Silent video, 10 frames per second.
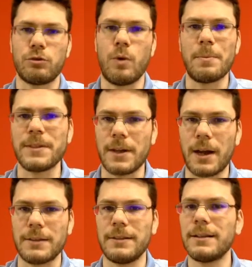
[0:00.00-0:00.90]

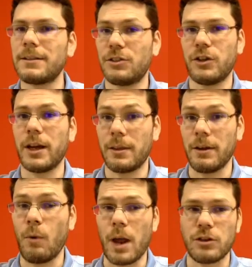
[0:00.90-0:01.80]
websites. Let's check
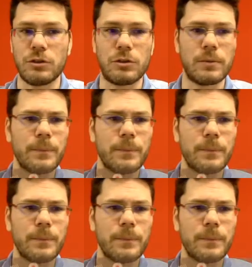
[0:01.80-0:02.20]
the question.